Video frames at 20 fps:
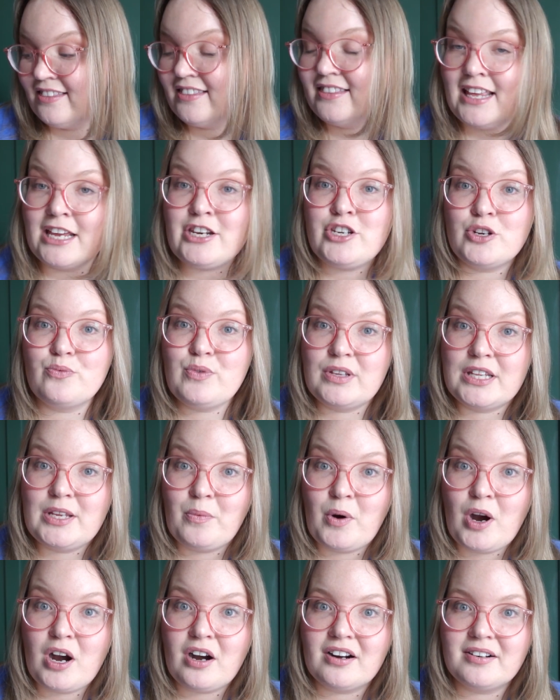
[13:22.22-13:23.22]
they do really
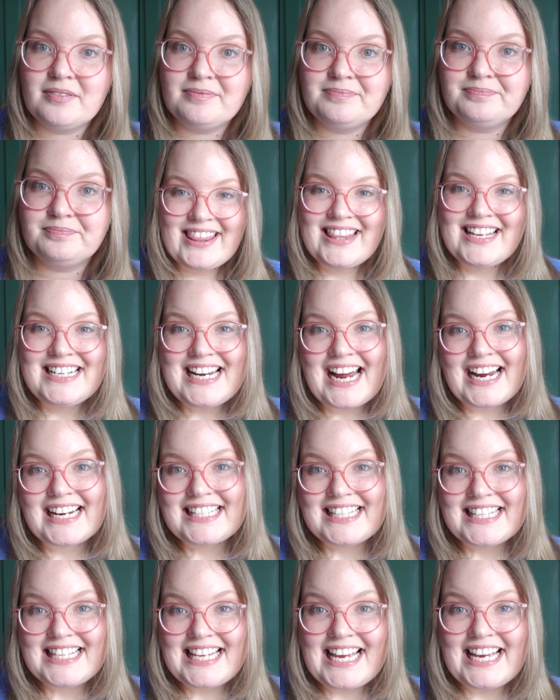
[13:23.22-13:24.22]
work. The
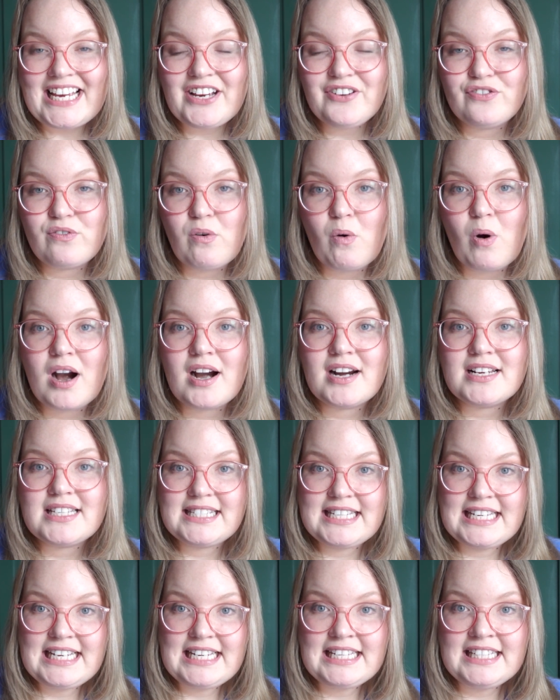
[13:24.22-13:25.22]
next thing for
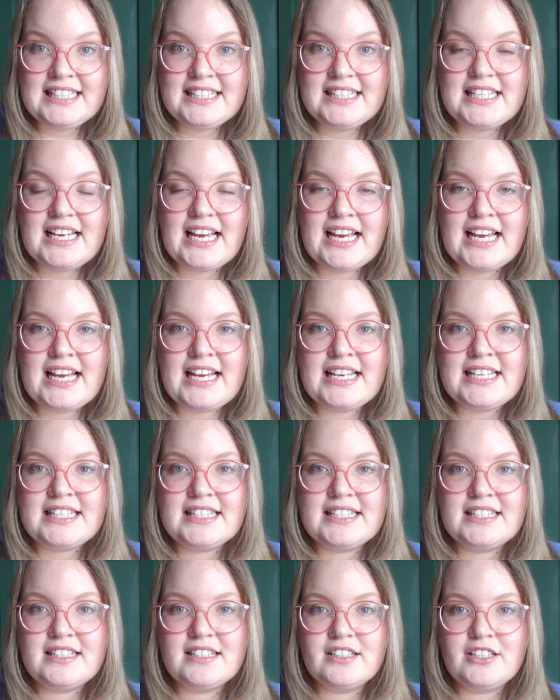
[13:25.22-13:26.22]
seeds
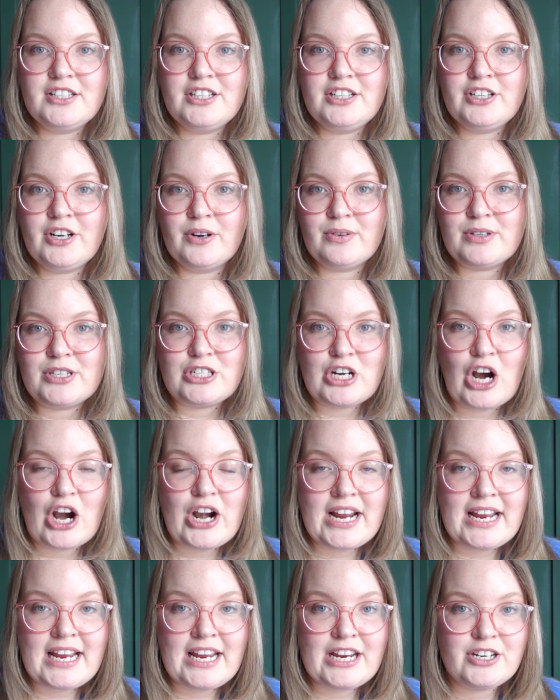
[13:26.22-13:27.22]
is, you know,
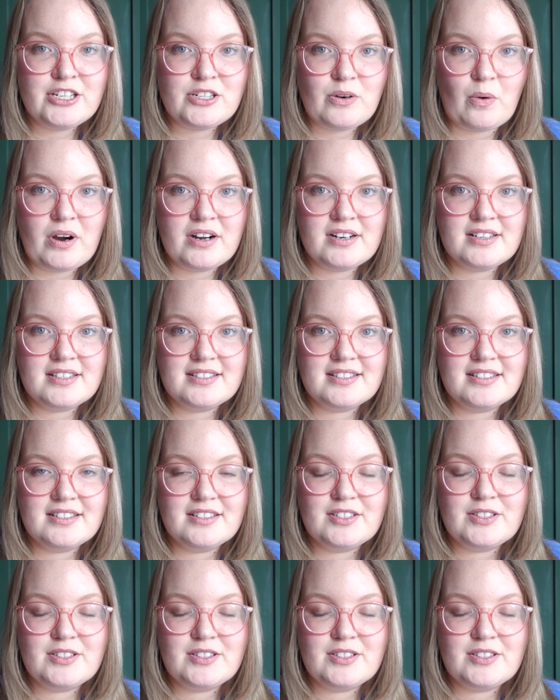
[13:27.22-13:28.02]
starting indoors.